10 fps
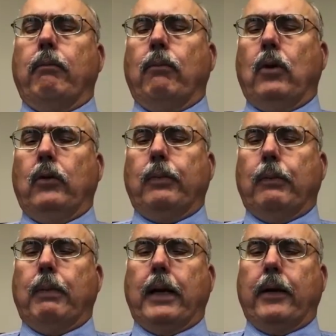multiple
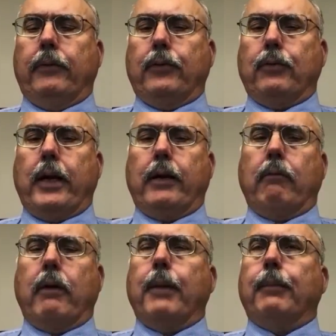buyers are trying to
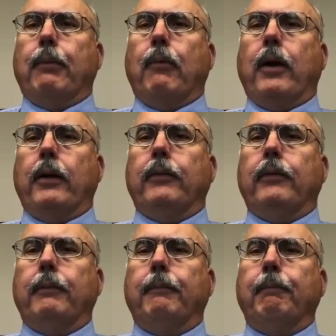run up the price.